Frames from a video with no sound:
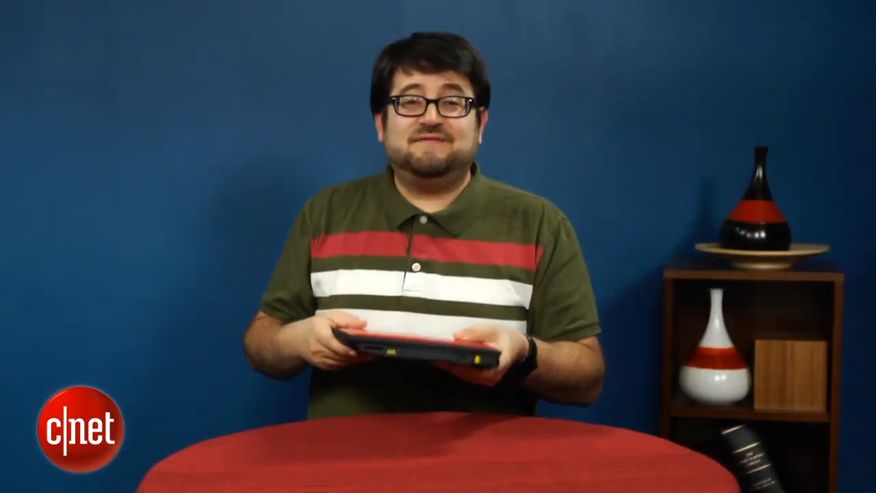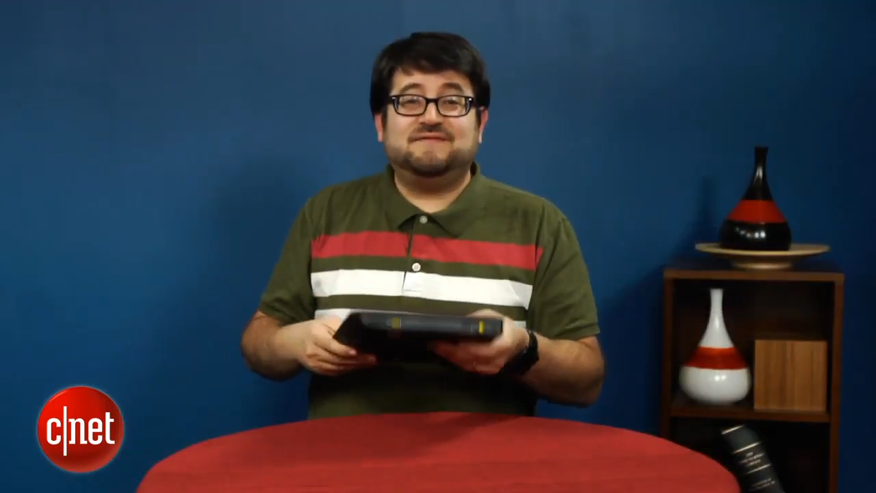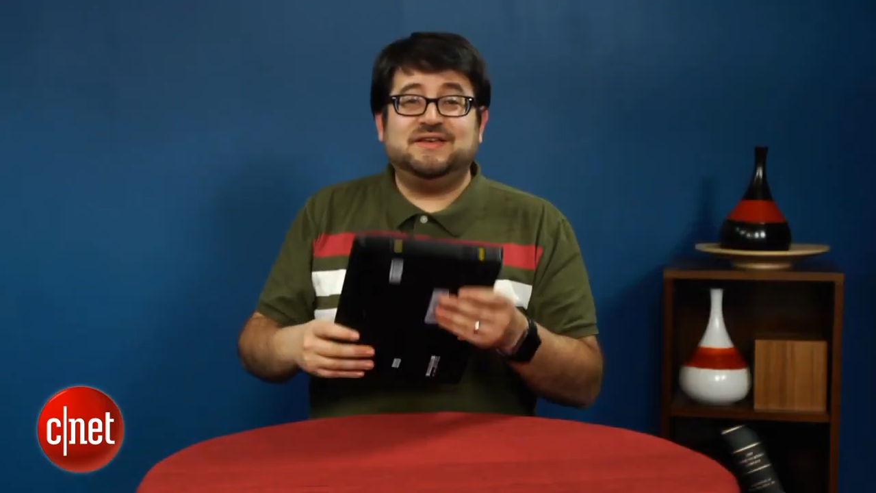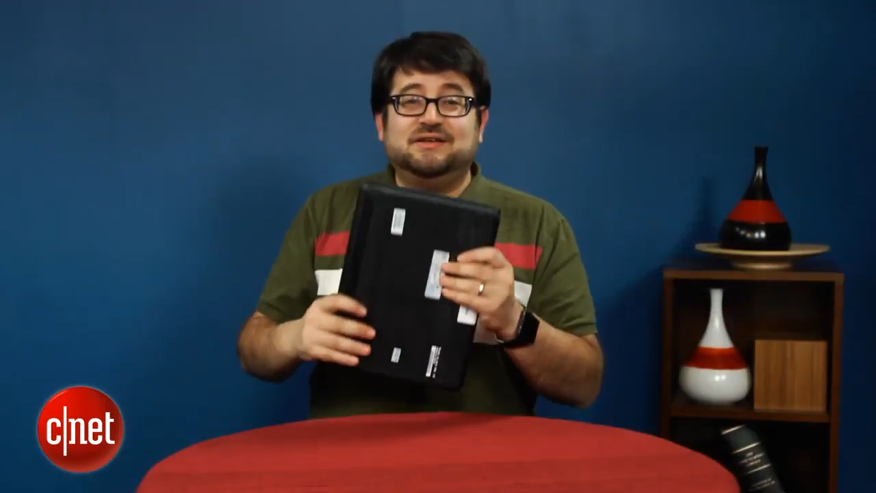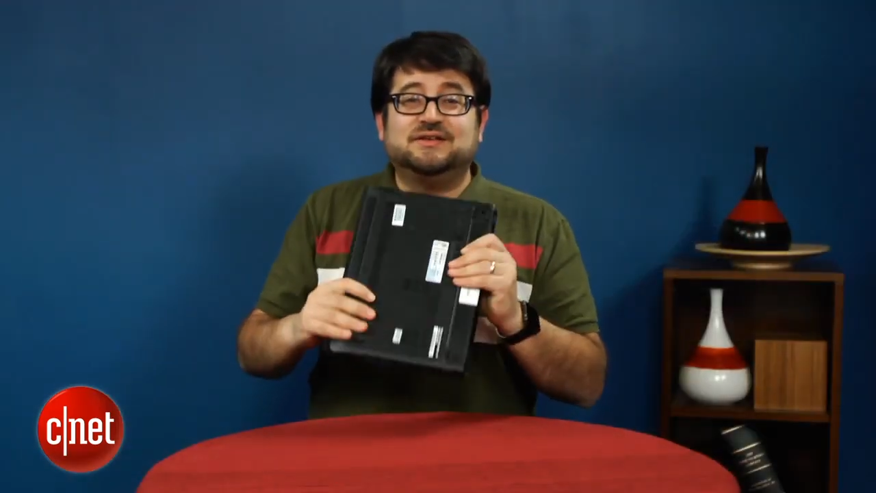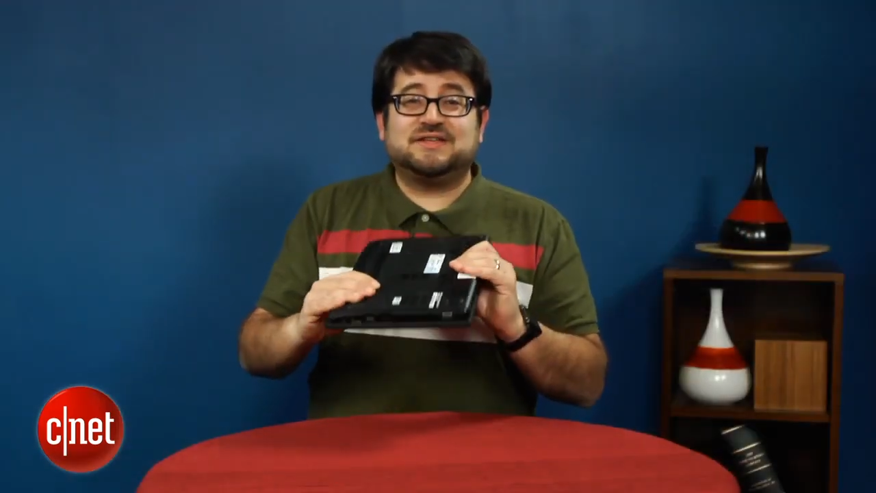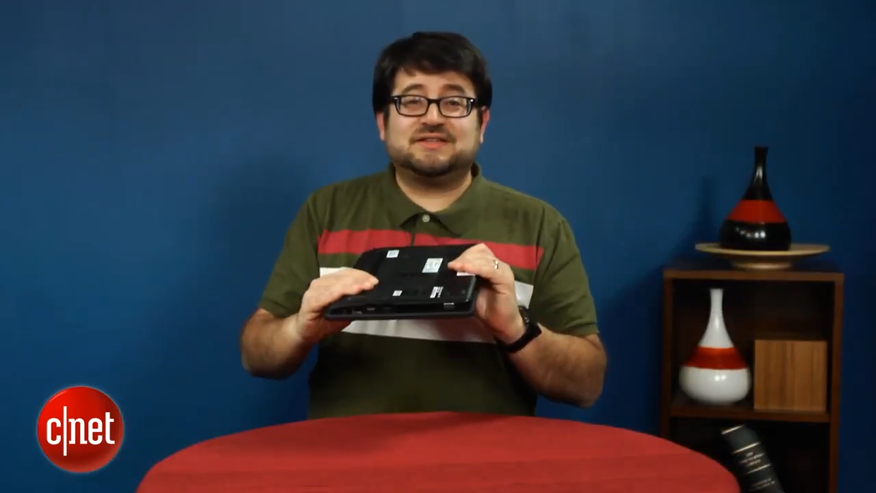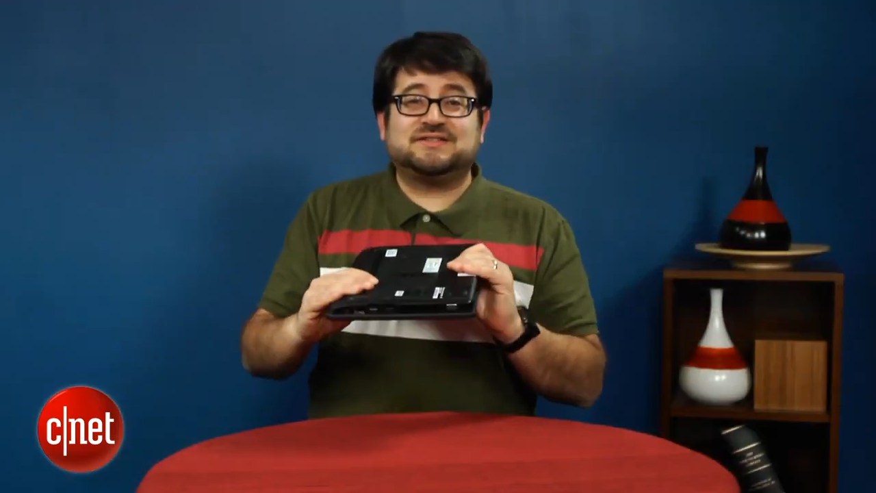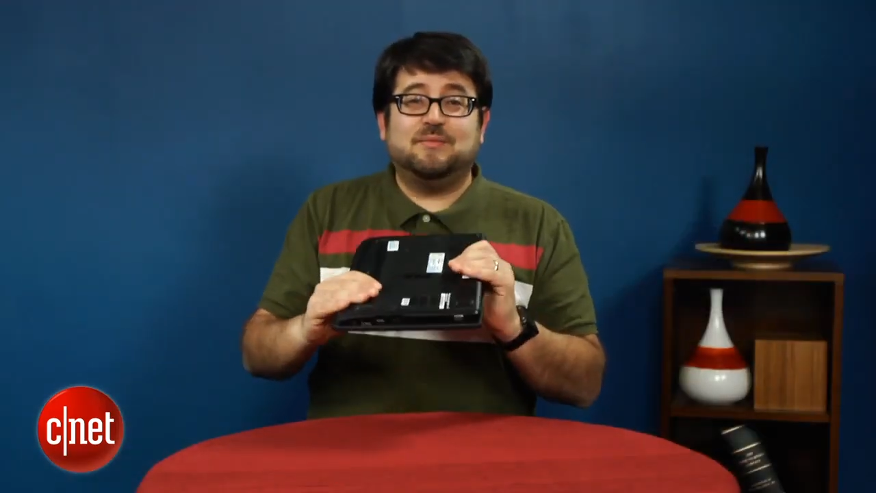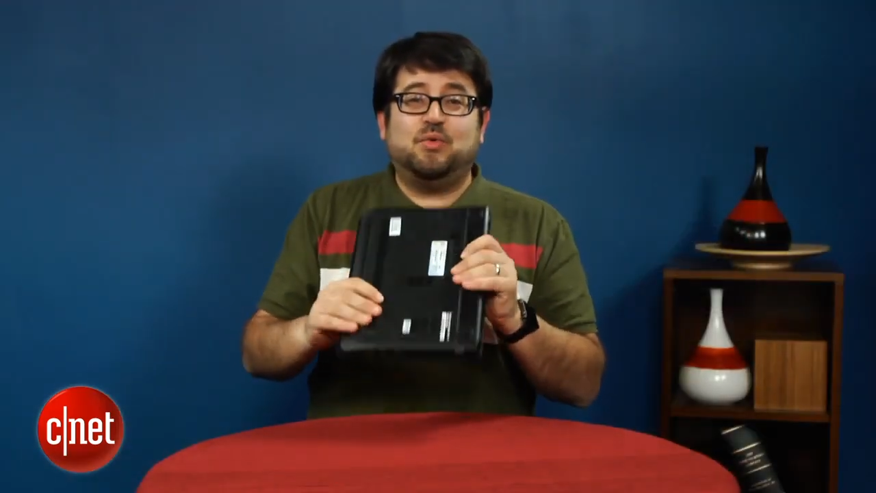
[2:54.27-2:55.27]

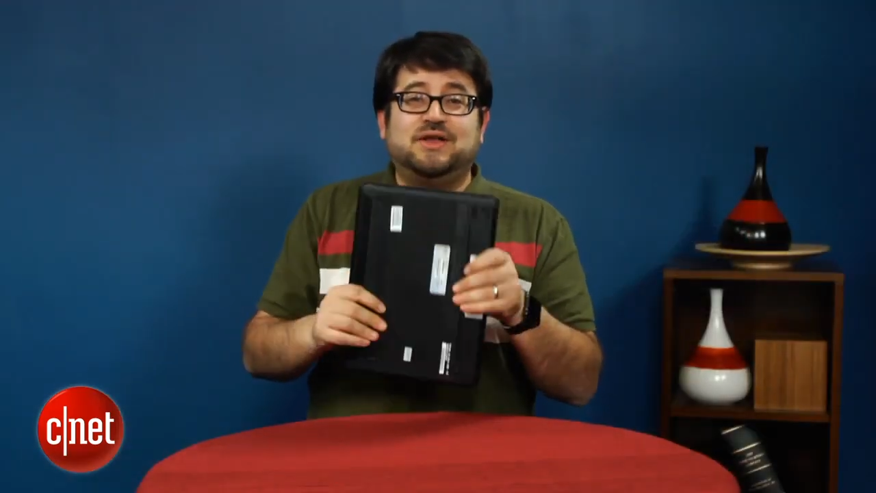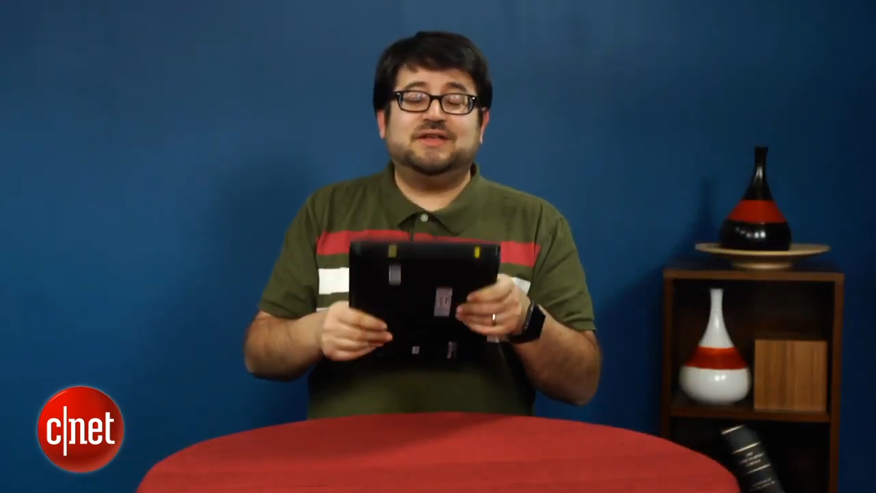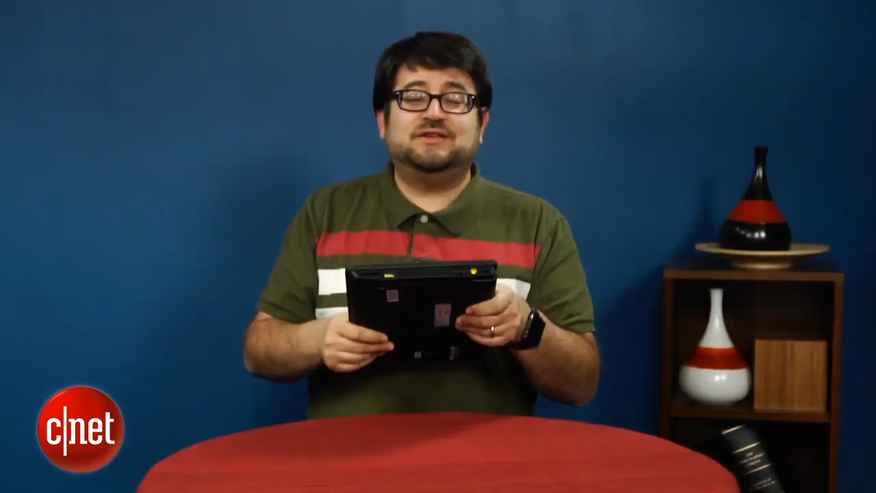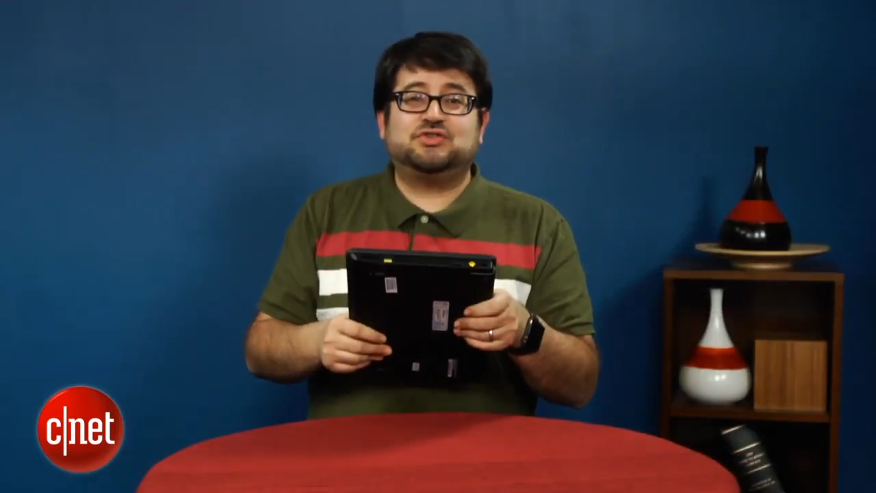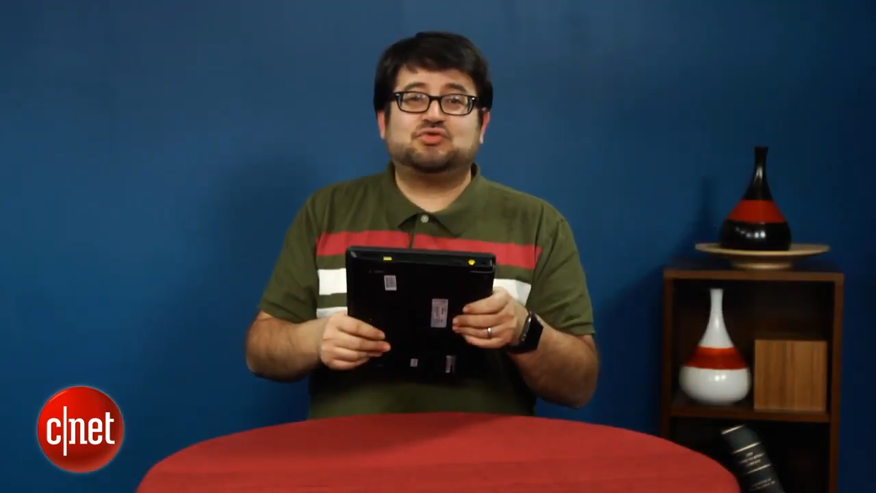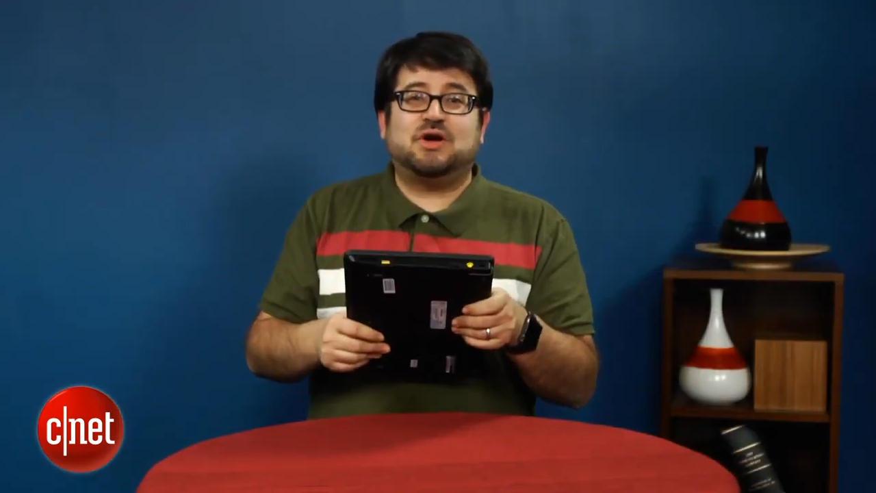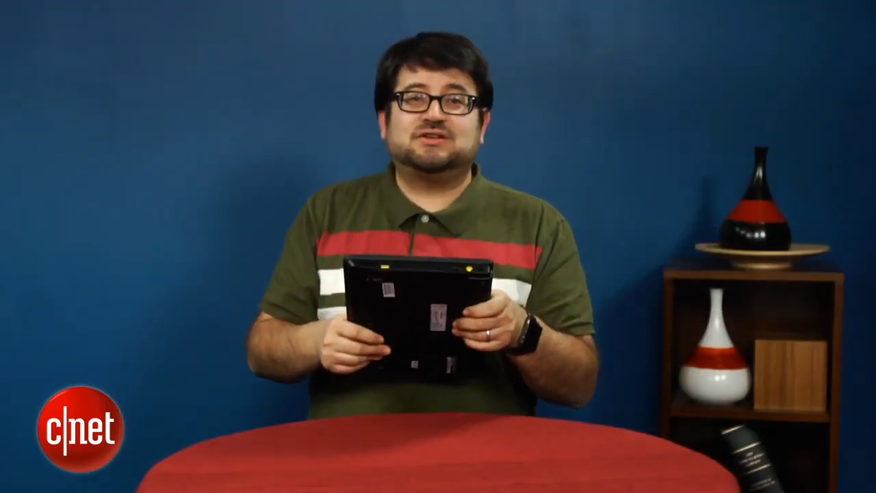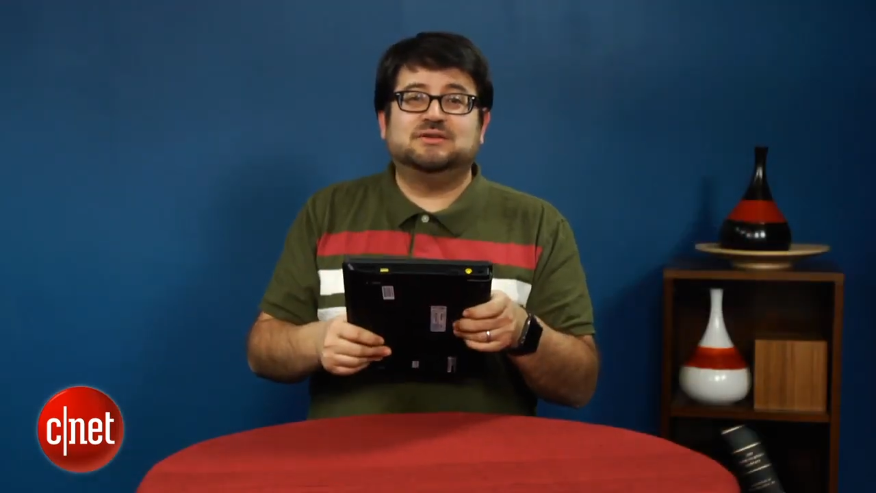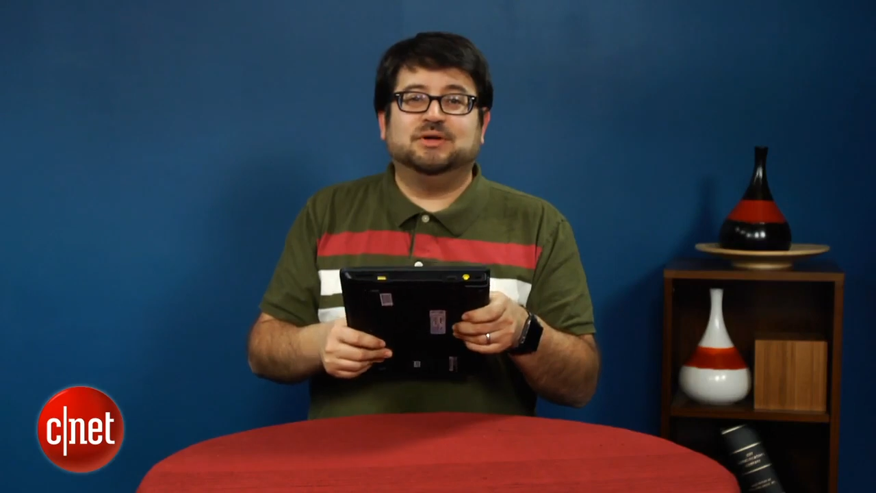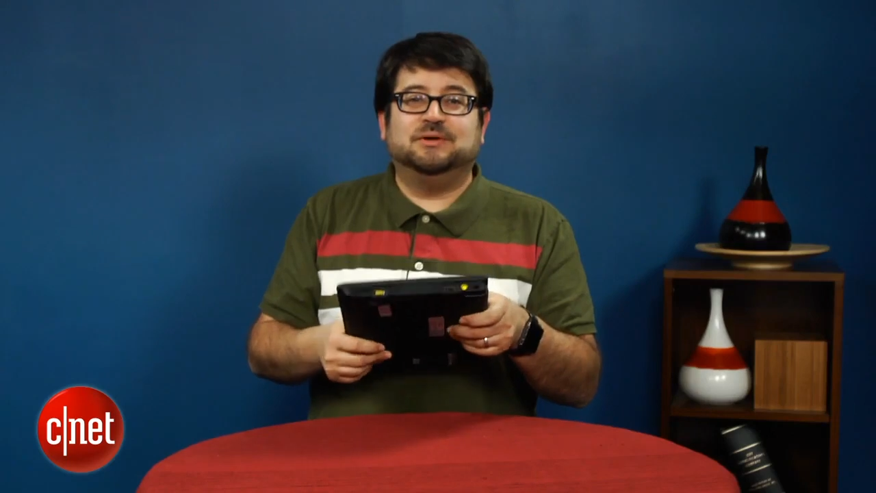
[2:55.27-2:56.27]
feels somewhat
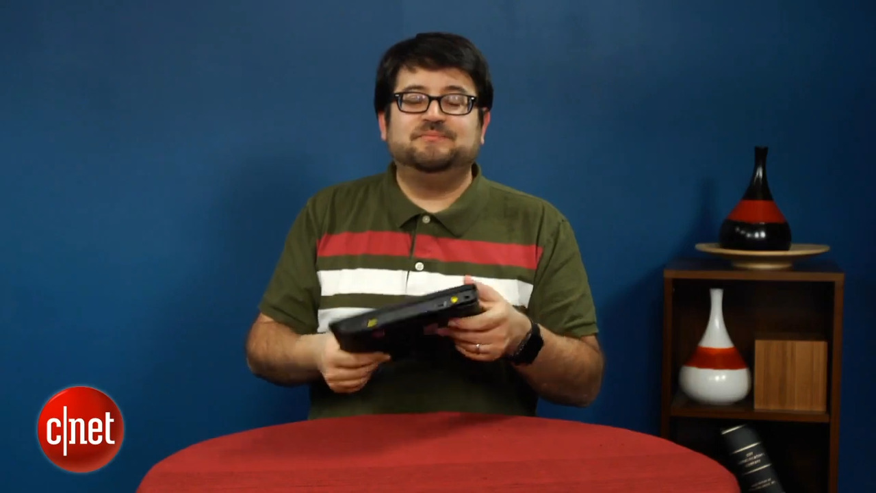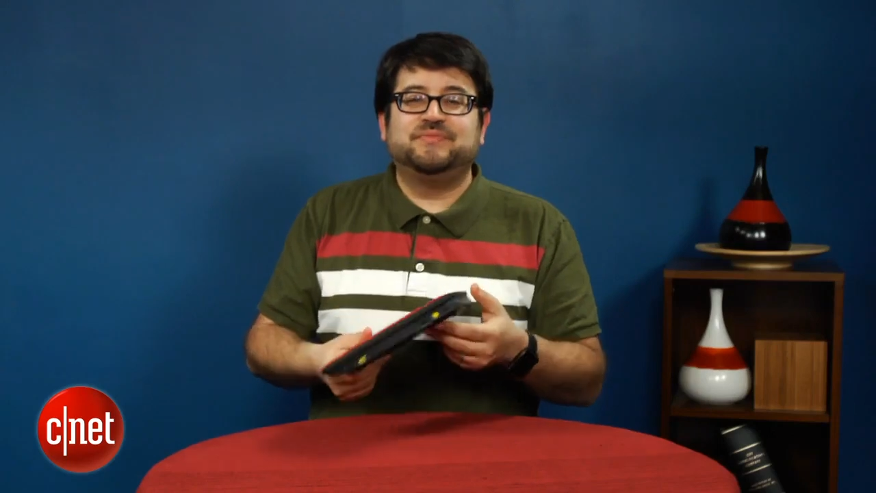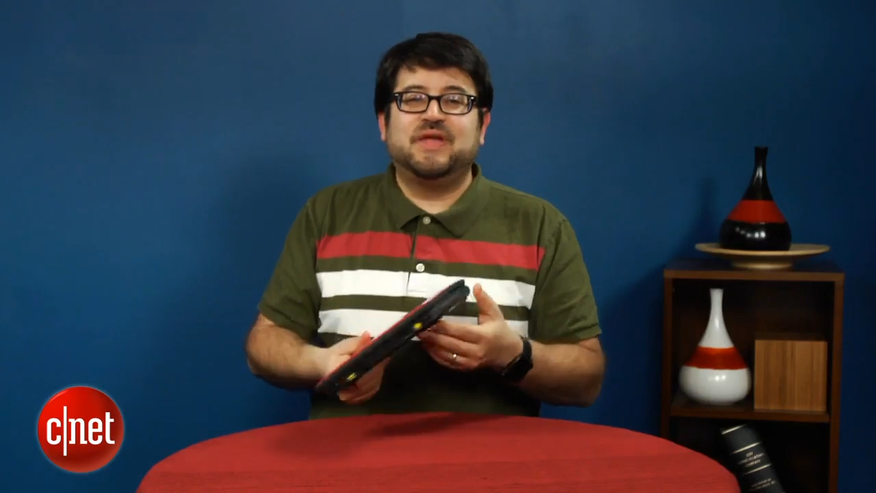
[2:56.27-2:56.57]
indestructible